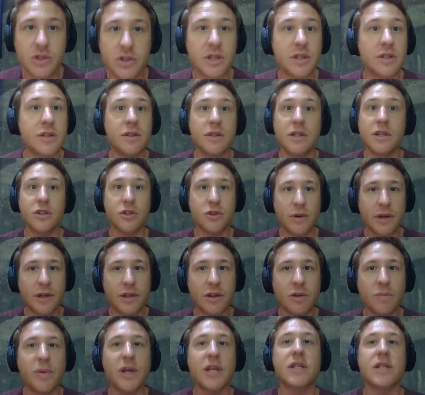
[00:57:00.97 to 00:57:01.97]
You're just
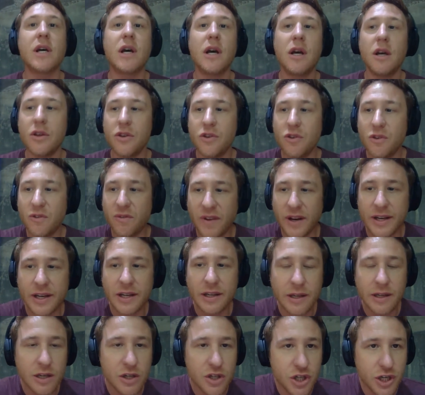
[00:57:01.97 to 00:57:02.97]
destroying the place. You
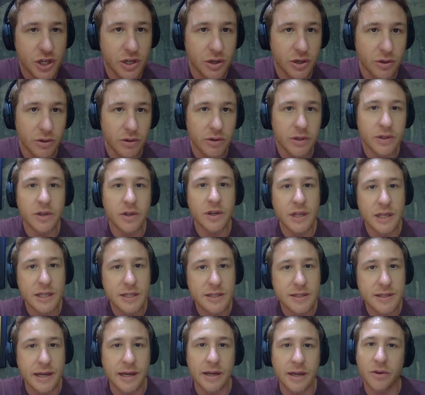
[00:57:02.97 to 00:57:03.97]
find an NGO in the
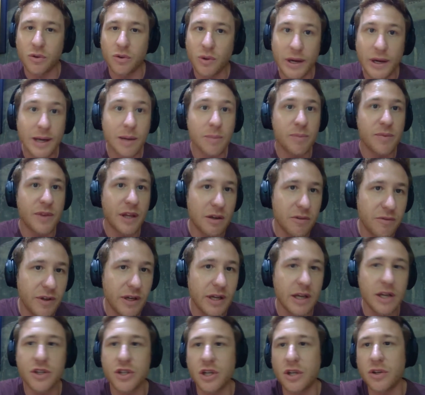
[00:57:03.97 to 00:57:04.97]
next town who will help that
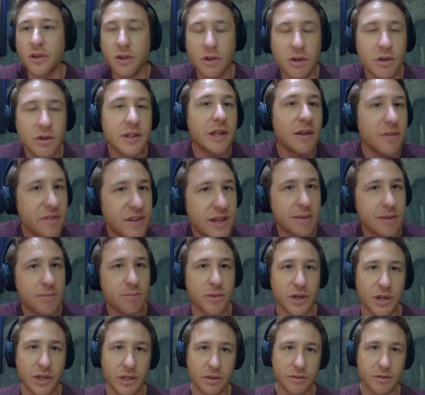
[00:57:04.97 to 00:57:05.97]
village and you go give them
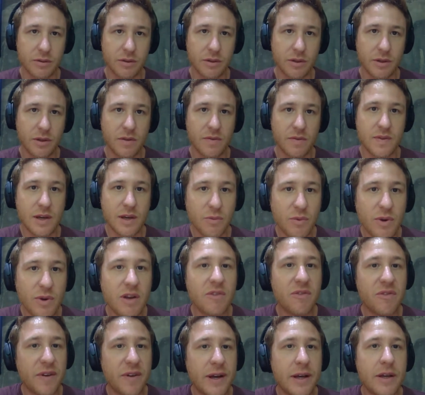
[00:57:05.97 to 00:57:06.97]
money. They will
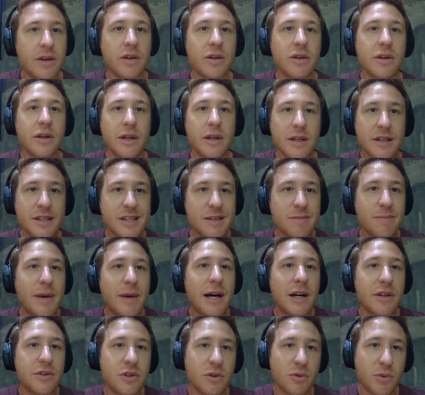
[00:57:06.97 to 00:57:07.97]
find a
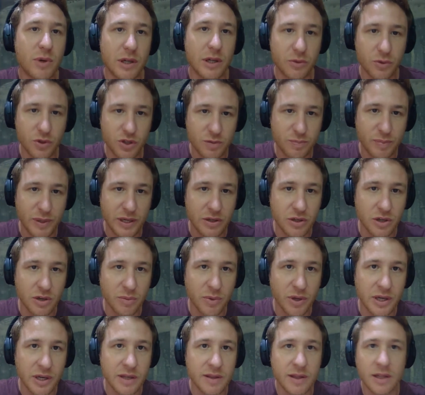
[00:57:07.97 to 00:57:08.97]
smarter way to spend your
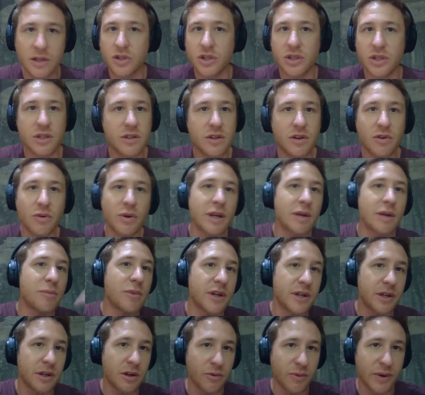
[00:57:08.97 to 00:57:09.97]
money than just throwing
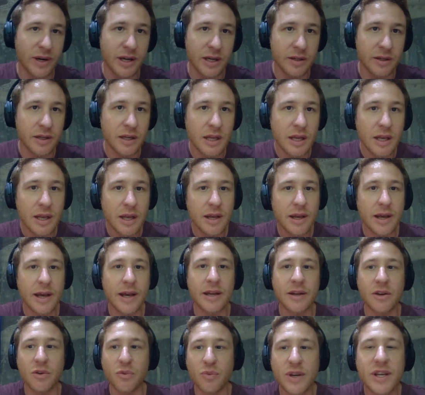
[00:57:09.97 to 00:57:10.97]
money around
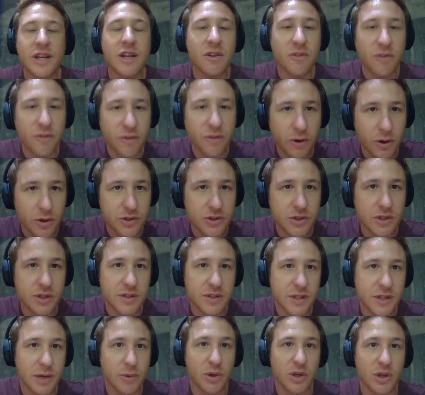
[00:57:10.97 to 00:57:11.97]
and reinforce the
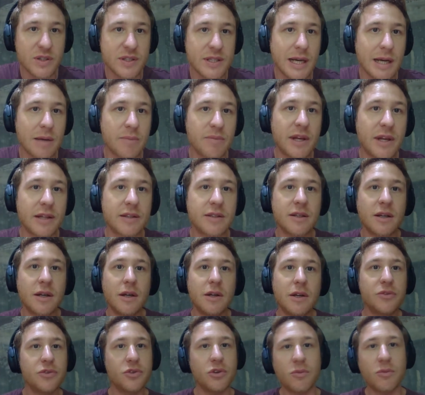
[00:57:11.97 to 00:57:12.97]
stereotype that
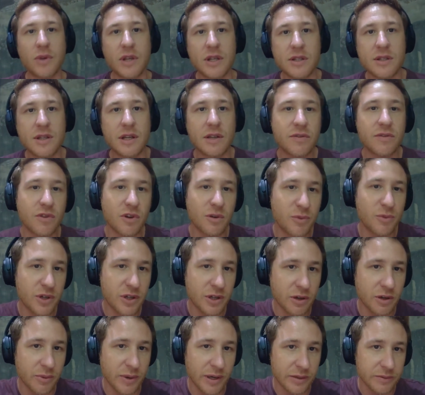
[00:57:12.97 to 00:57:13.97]
tourists, they throw
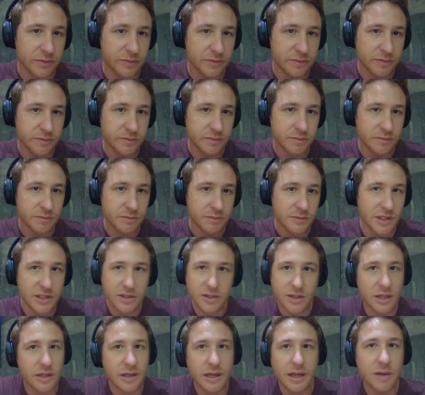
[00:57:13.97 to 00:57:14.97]
money around.
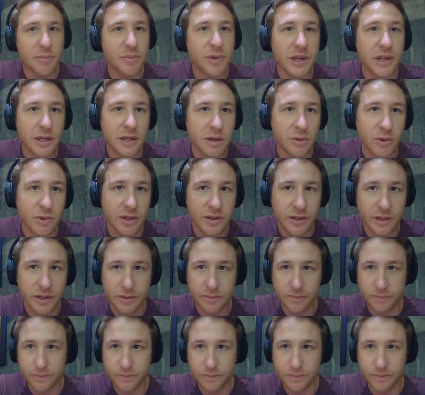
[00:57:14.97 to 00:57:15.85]
It's not helping anyone.